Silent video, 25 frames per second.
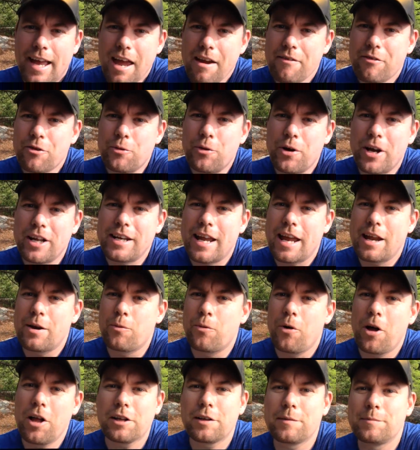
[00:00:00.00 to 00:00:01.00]
everyone,
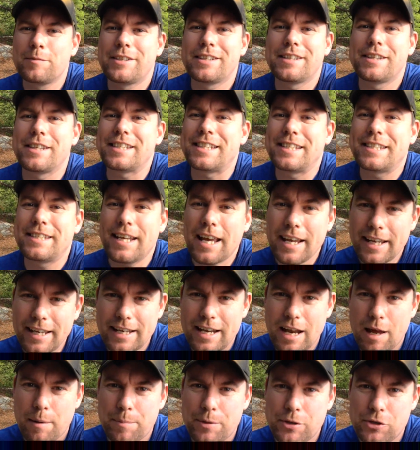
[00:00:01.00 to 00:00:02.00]
and welcome to the
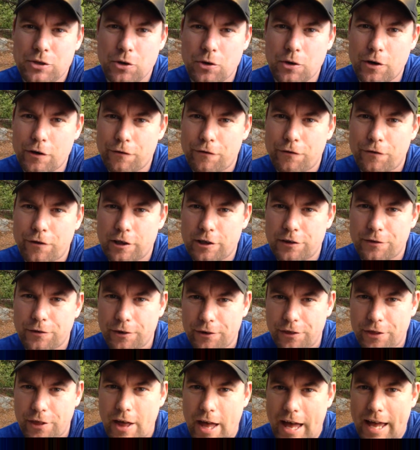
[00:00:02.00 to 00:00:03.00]
second episode of Fish
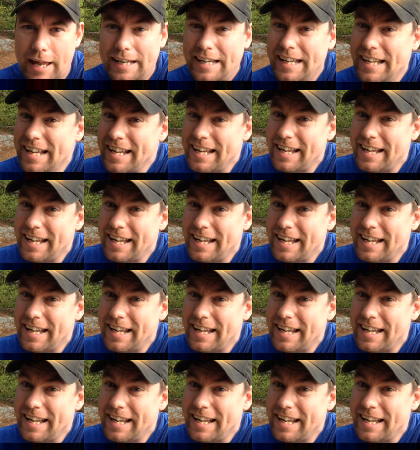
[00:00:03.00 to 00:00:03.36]
for Thought.